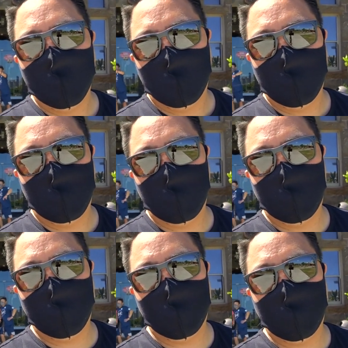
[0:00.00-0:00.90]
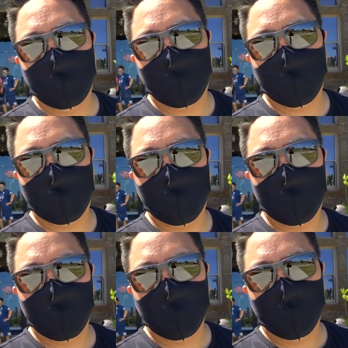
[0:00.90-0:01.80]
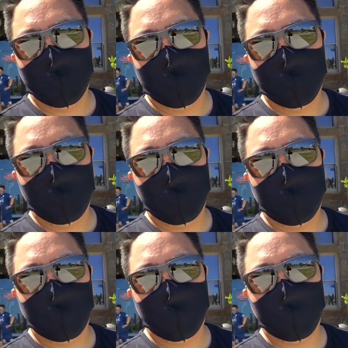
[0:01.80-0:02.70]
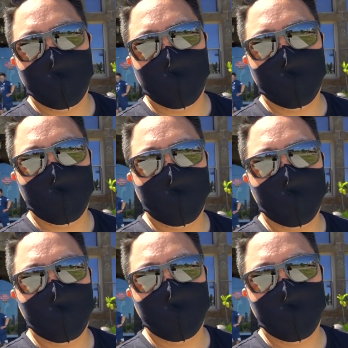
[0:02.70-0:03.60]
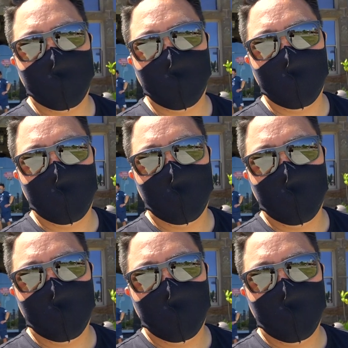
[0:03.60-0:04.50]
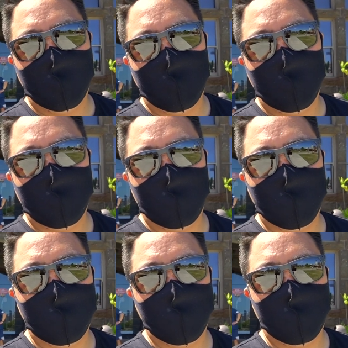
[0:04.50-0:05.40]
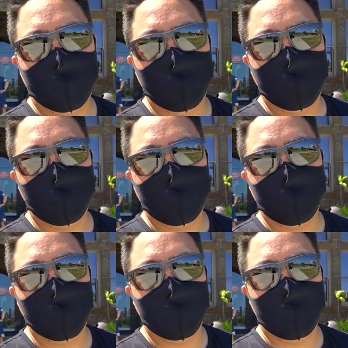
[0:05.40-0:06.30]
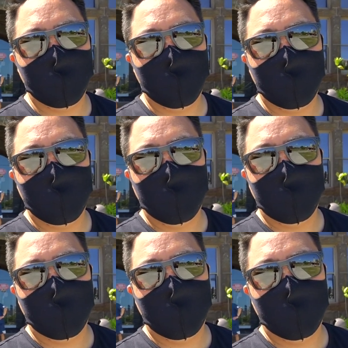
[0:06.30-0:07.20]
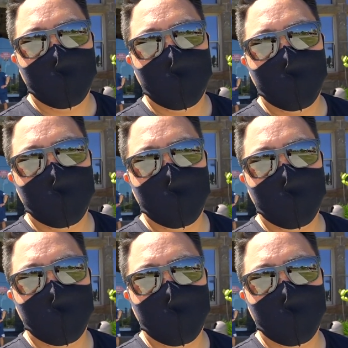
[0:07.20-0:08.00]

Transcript: This person isn't speaking.